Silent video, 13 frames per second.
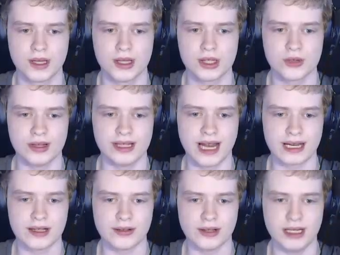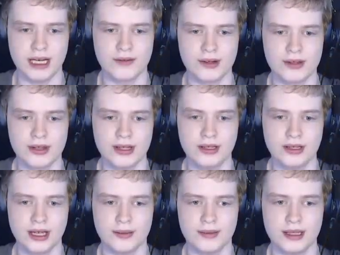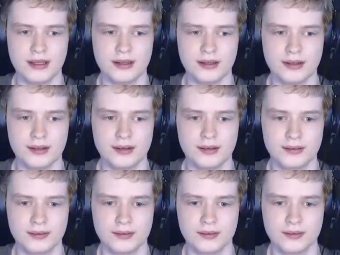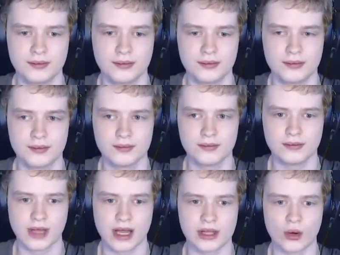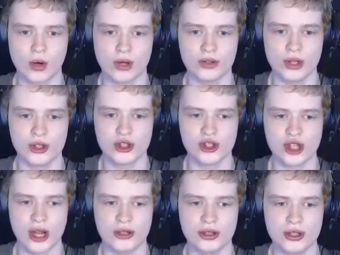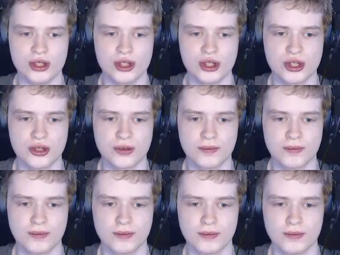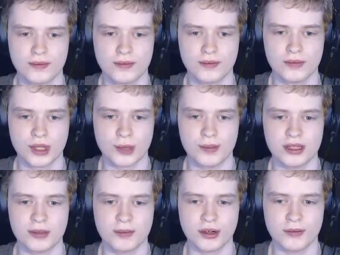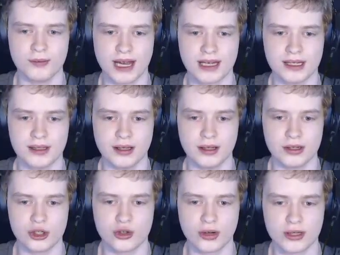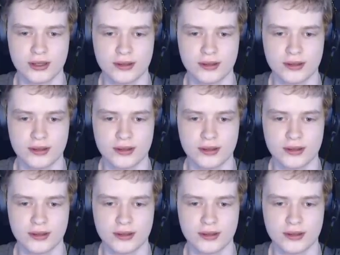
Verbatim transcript: Wait, did I clean everything? I mean... I don't understand. Did I put the broom back in the truck?